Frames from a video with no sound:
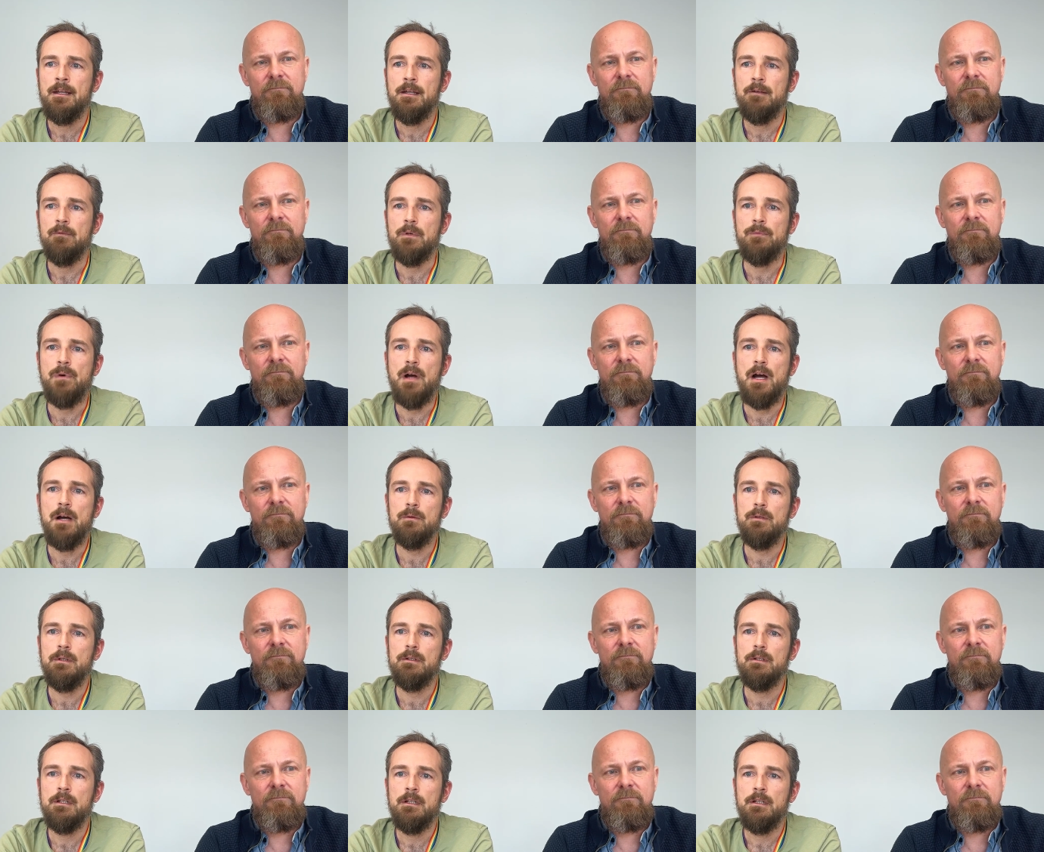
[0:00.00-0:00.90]
Speaker 1: we
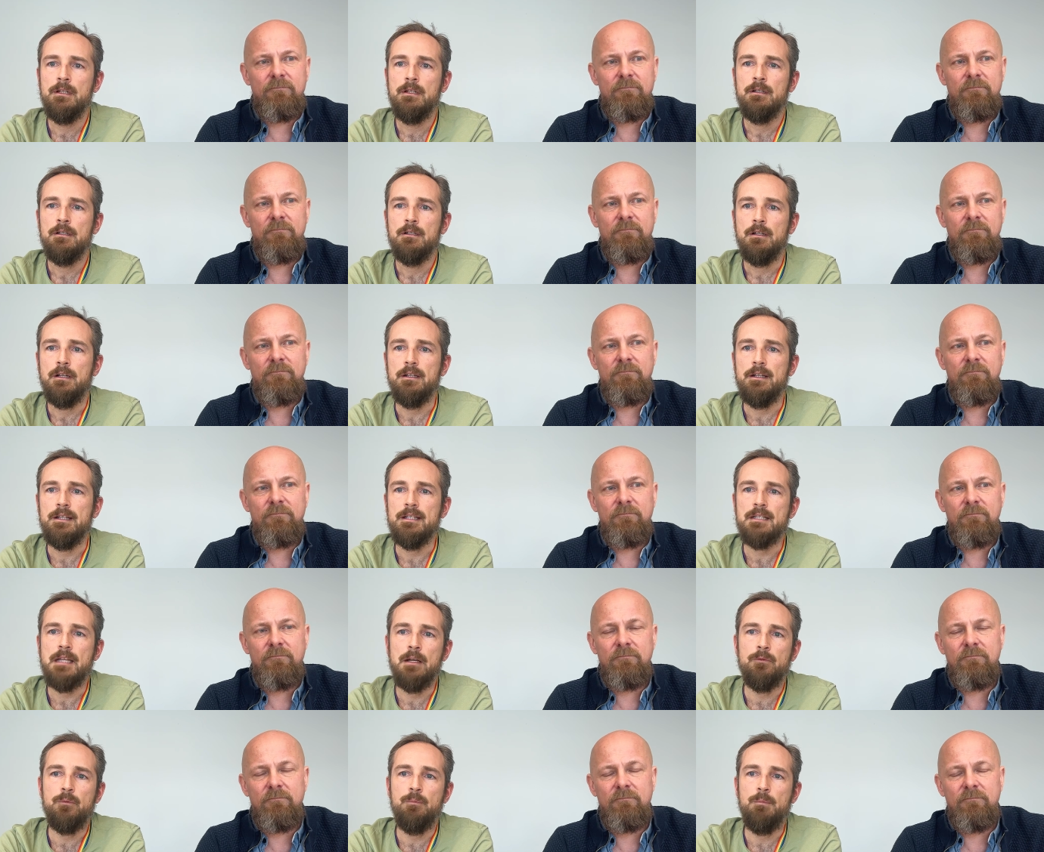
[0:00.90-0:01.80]
found. And
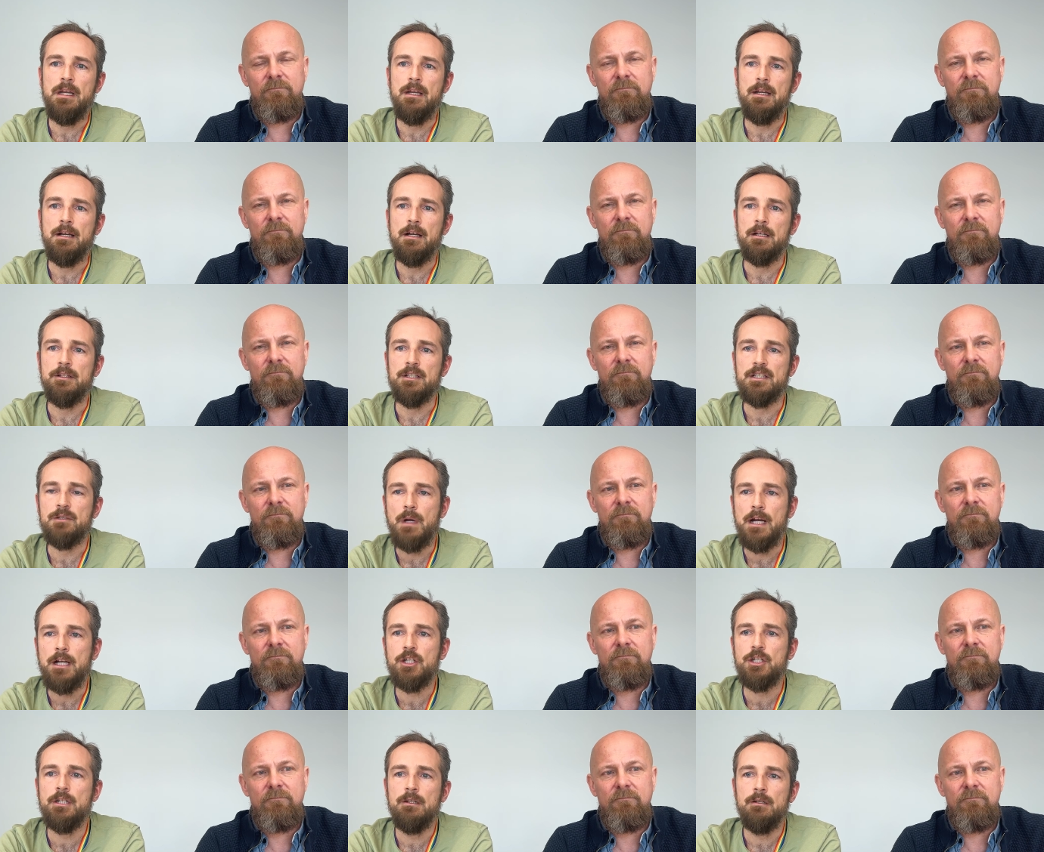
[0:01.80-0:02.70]
instead of being a
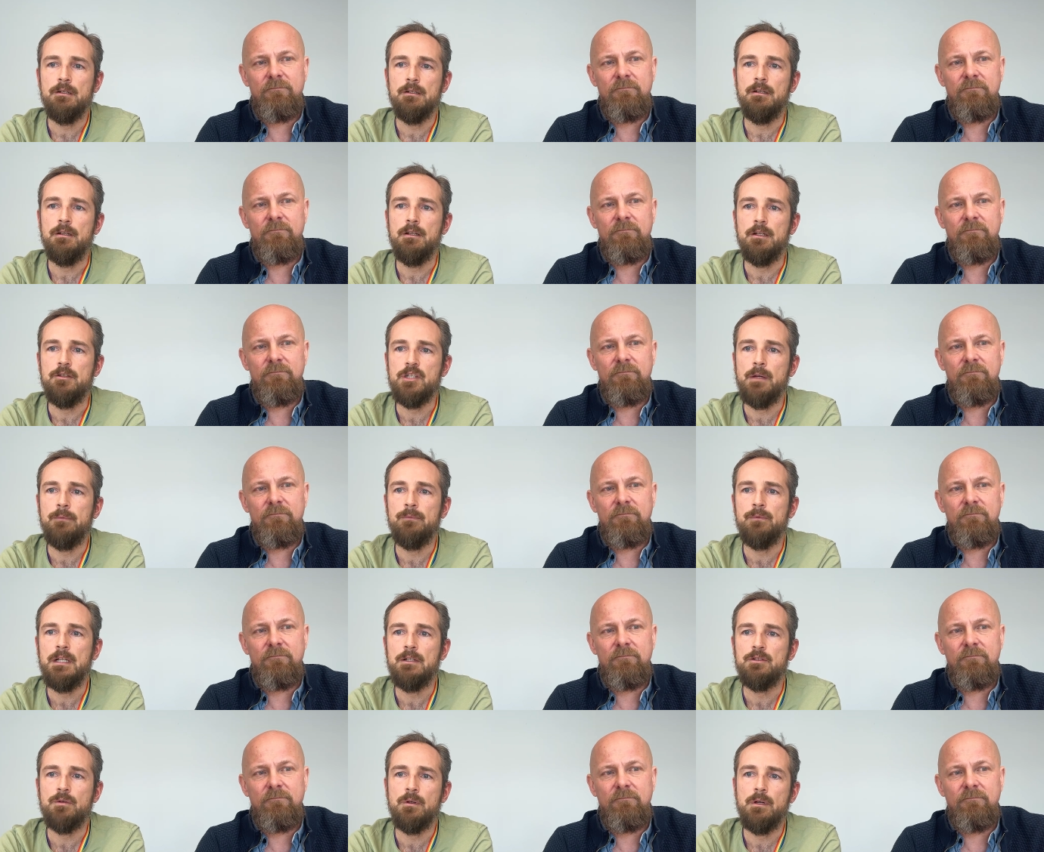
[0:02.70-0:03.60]
distraction, Jamf
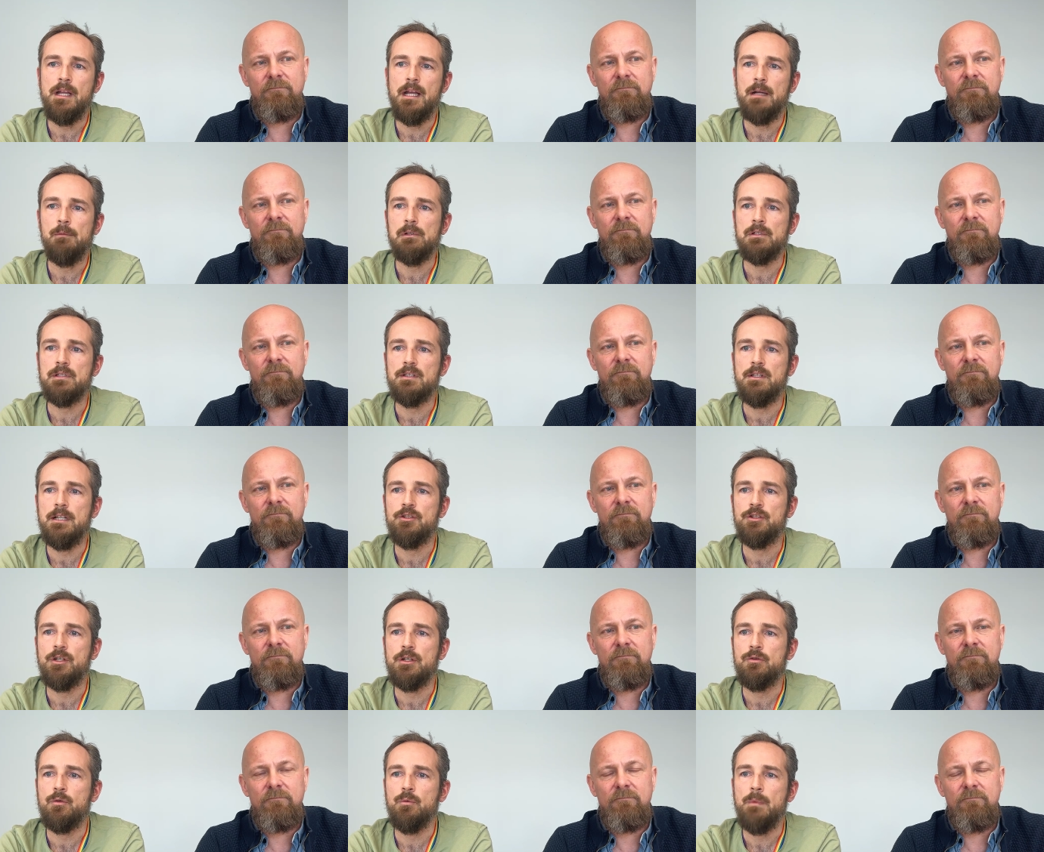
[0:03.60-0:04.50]
Teacher enables
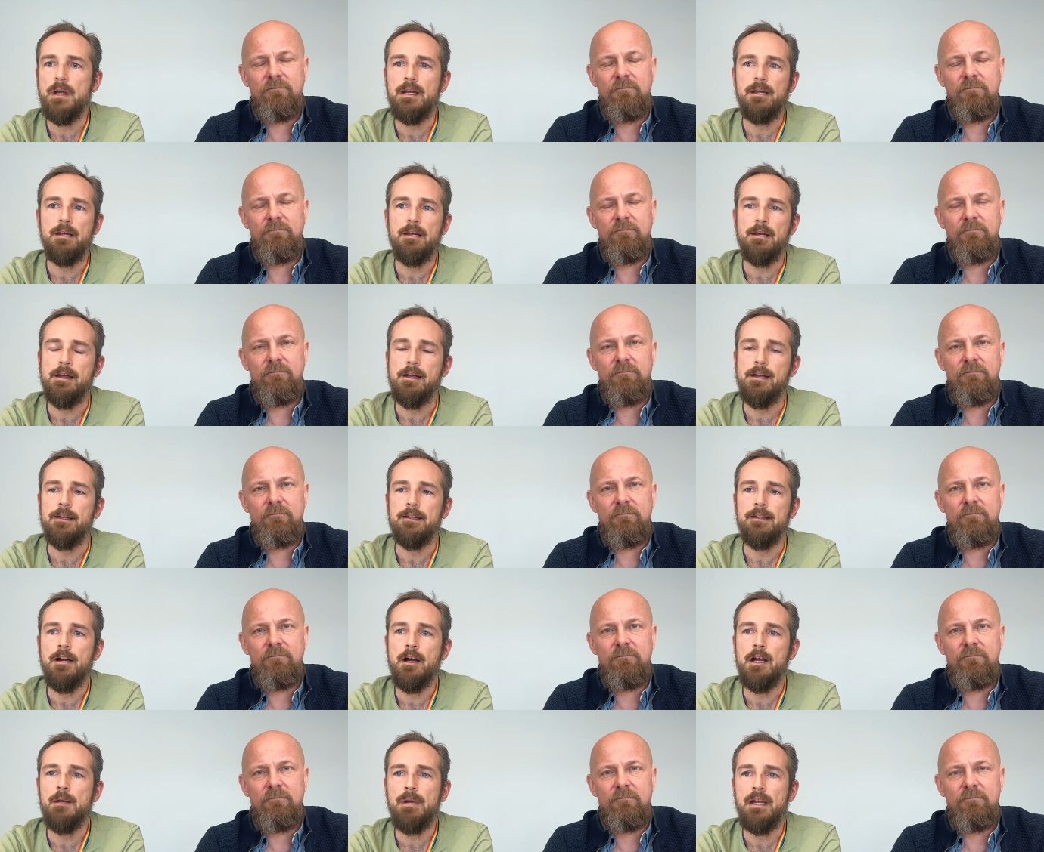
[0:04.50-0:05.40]
teachers to make the
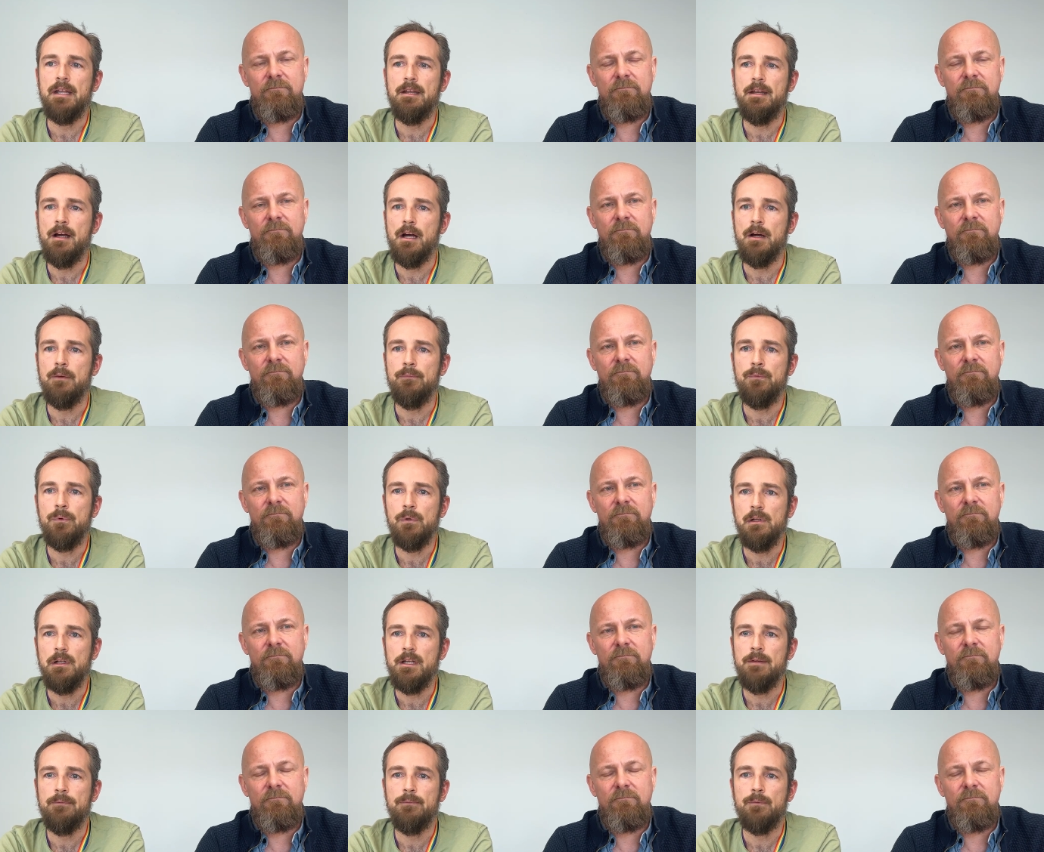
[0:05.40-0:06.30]
iPad a
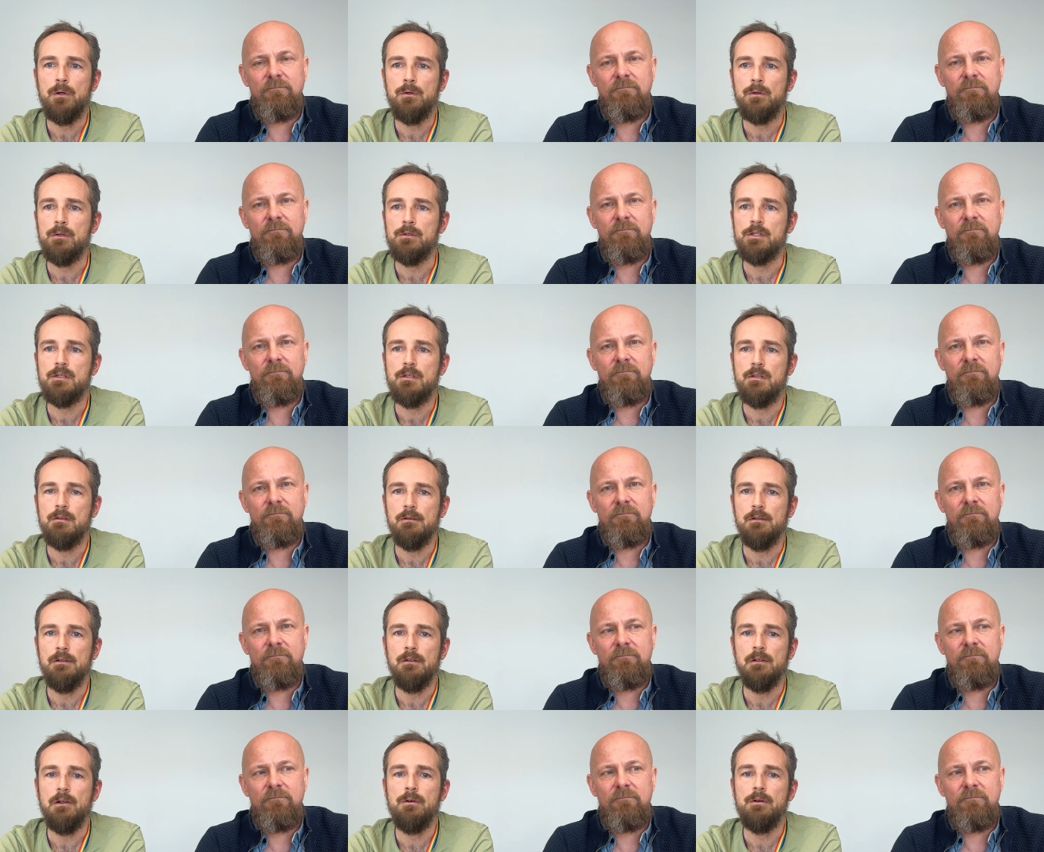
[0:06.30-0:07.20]
fully focused
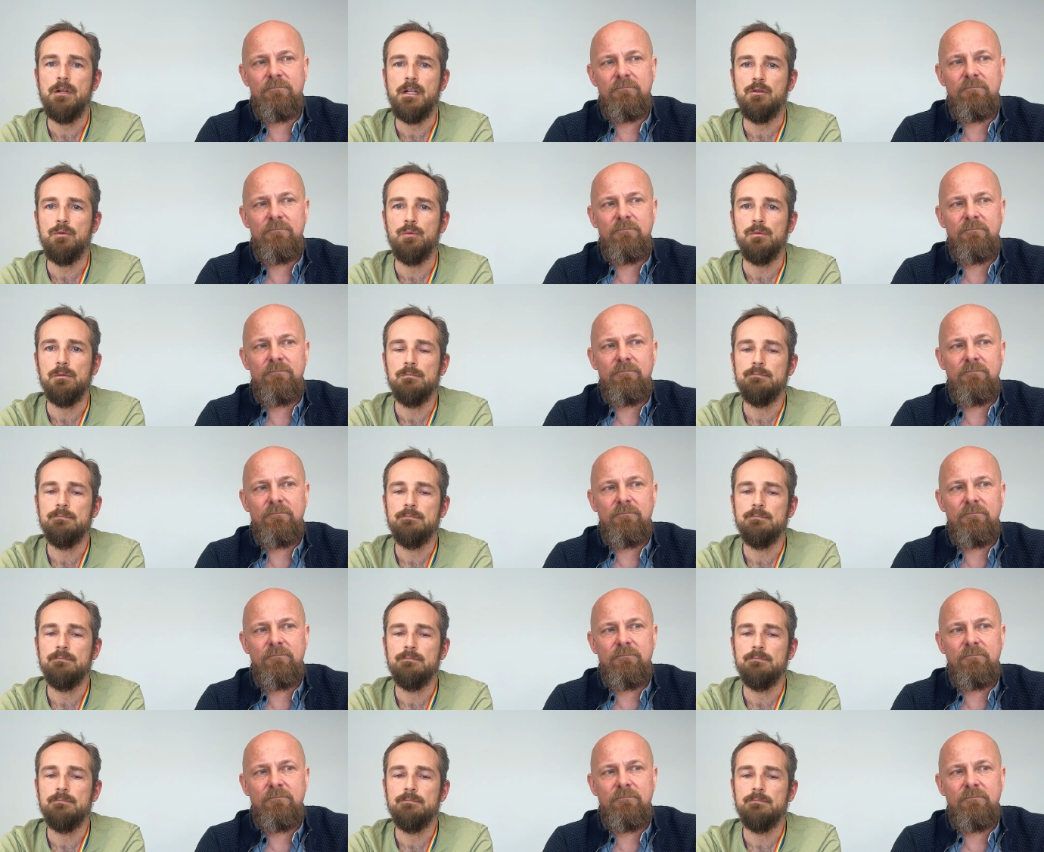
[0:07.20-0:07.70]
learning tool.